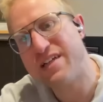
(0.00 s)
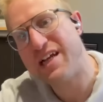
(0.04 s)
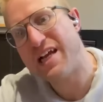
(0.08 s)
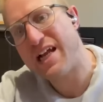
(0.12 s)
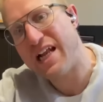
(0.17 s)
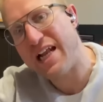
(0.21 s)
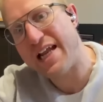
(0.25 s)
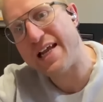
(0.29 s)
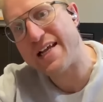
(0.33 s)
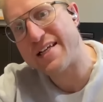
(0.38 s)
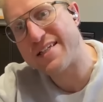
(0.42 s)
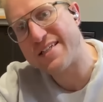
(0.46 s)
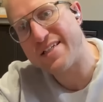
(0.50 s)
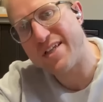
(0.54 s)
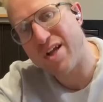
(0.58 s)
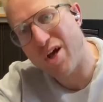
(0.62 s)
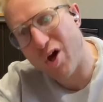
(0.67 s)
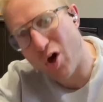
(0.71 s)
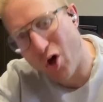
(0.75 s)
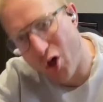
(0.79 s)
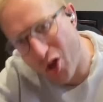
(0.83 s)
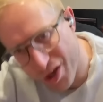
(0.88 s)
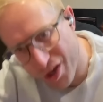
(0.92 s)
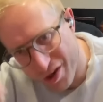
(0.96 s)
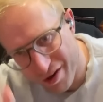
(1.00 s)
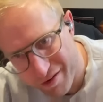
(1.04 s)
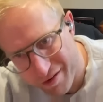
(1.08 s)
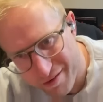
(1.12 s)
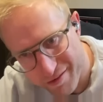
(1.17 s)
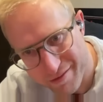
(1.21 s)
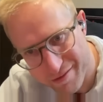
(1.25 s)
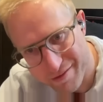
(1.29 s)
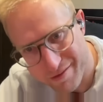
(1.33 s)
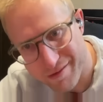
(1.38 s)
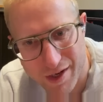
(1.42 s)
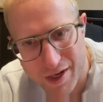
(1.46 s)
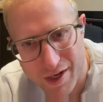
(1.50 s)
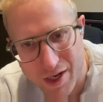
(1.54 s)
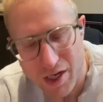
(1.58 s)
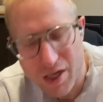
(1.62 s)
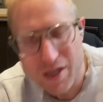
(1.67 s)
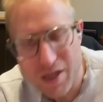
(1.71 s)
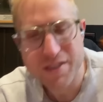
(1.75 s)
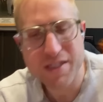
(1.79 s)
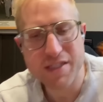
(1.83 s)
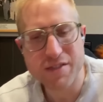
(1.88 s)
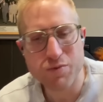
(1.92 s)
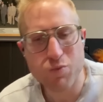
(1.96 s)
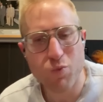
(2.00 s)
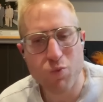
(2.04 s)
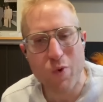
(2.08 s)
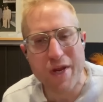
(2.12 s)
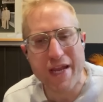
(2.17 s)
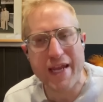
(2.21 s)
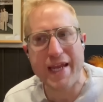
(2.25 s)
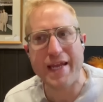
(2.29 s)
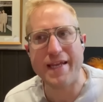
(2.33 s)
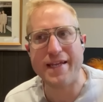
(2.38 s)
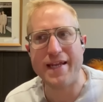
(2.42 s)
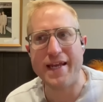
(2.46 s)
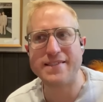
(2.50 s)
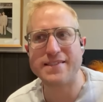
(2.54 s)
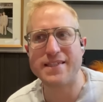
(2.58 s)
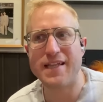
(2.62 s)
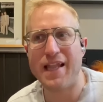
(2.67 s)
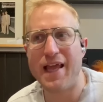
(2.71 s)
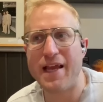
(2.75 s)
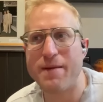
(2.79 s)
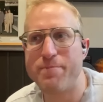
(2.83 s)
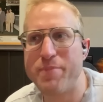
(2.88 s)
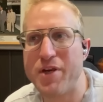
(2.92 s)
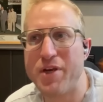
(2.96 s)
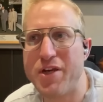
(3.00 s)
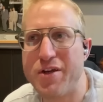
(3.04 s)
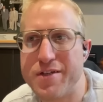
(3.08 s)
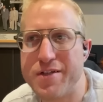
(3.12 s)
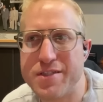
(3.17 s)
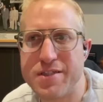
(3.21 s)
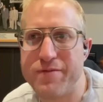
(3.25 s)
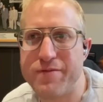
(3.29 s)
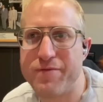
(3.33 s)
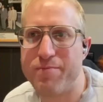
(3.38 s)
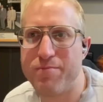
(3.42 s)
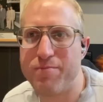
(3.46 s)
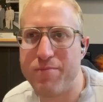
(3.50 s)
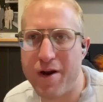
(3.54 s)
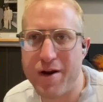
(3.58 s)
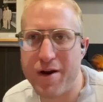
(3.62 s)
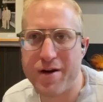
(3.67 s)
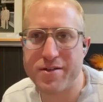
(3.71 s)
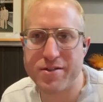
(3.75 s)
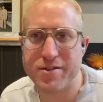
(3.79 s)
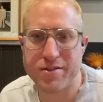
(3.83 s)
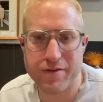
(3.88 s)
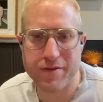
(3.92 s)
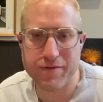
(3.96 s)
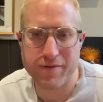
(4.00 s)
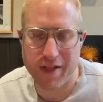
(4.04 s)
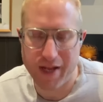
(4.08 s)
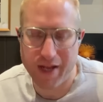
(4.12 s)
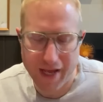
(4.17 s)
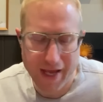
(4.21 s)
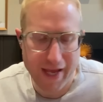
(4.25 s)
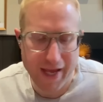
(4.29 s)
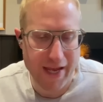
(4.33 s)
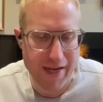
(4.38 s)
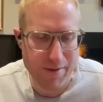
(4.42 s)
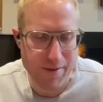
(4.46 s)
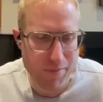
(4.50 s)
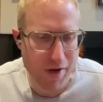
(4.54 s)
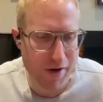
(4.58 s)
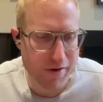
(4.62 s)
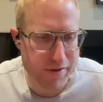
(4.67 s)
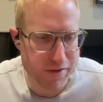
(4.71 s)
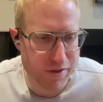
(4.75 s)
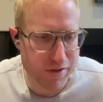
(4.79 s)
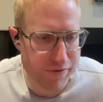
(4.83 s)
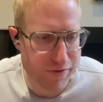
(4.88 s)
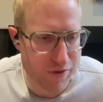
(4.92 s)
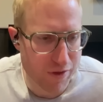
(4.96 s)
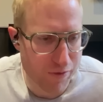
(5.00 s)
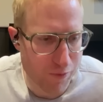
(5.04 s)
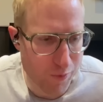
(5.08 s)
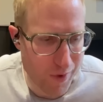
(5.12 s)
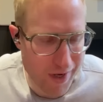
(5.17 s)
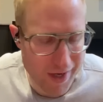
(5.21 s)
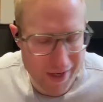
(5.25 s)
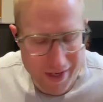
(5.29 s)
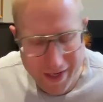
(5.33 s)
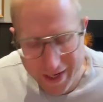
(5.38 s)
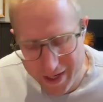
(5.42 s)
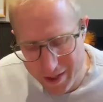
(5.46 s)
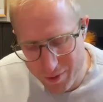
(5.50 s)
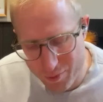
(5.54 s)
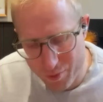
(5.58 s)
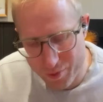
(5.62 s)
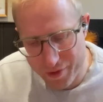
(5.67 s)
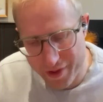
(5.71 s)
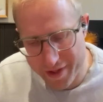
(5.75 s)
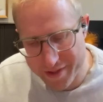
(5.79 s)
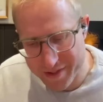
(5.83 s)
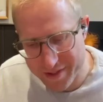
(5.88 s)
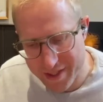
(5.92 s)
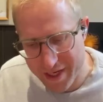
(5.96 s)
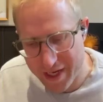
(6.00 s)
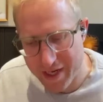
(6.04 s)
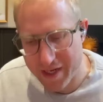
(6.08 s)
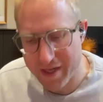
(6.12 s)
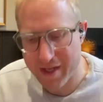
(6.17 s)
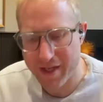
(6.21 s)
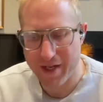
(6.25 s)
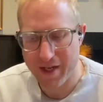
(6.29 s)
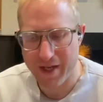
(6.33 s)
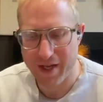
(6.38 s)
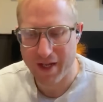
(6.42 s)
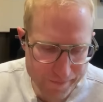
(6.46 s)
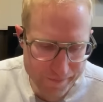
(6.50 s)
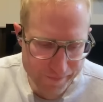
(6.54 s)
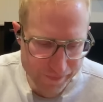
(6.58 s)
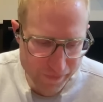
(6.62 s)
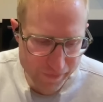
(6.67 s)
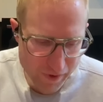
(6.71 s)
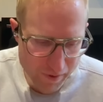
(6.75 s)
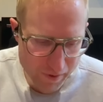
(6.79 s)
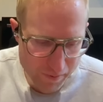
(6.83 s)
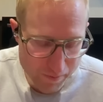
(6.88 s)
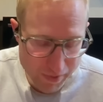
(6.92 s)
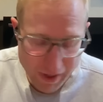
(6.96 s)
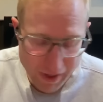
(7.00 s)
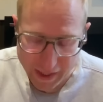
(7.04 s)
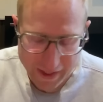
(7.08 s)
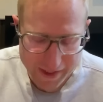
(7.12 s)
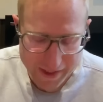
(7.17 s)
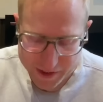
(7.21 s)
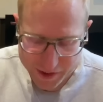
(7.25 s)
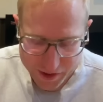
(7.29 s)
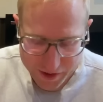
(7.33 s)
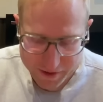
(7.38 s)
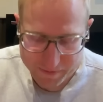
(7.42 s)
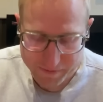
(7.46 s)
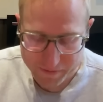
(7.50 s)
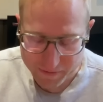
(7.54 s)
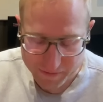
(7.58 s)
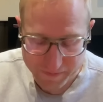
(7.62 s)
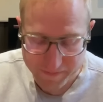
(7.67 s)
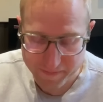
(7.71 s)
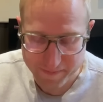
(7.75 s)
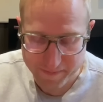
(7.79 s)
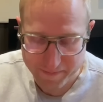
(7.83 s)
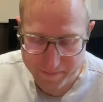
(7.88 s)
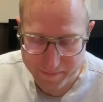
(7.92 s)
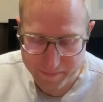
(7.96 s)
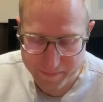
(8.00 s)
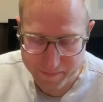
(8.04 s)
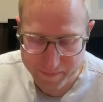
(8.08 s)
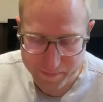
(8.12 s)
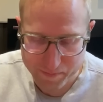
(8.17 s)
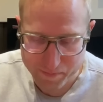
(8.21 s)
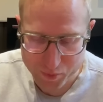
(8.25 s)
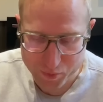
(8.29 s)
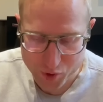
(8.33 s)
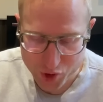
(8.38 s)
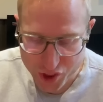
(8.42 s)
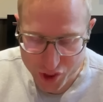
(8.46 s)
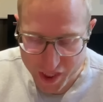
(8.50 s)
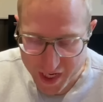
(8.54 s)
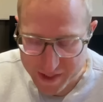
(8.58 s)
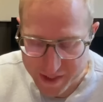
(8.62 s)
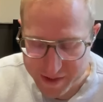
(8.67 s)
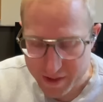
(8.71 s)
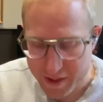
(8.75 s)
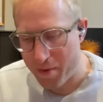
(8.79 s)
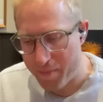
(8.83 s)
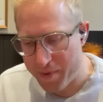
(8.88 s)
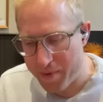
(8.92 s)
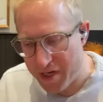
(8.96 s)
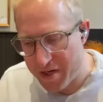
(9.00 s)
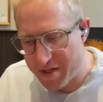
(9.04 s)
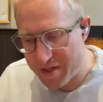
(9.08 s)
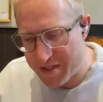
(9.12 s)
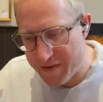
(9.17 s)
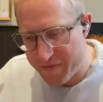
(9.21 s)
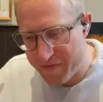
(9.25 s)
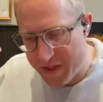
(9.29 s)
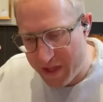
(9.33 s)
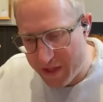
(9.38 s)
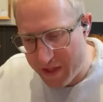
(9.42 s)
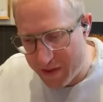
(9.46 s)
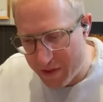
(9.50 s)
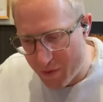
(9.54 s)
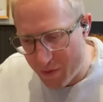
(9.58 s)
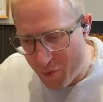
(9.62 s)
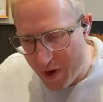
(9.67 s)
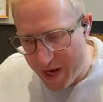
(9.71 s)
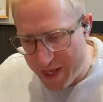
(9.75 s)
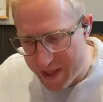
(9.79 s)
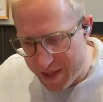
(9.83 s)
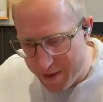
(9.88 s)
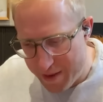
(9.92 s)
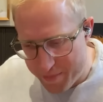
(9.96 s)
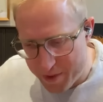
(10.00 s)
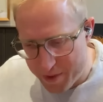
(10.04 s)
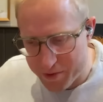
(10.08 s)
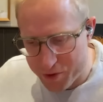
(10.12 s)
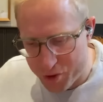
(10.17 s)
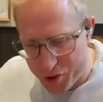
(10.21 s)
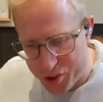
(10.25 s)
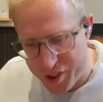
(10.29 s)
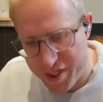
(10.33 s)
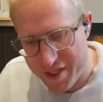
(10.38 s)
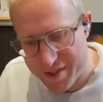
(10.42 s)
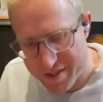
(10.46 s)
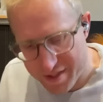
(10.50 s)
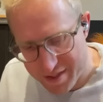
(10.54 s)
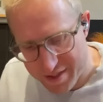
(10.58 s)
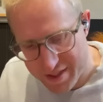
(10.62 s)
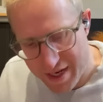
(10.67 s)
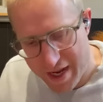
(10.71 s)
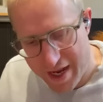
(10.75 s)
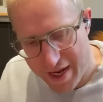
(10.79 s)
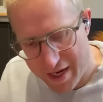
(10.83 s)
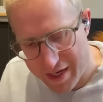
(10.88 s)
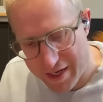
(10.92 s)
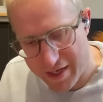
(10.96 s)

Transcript: clicked on. Because it's weird. It's like, because of Microsoft, like I hate Microsoft software. I hate all their stack. Like, it's just shit. But because of the way they build shit stack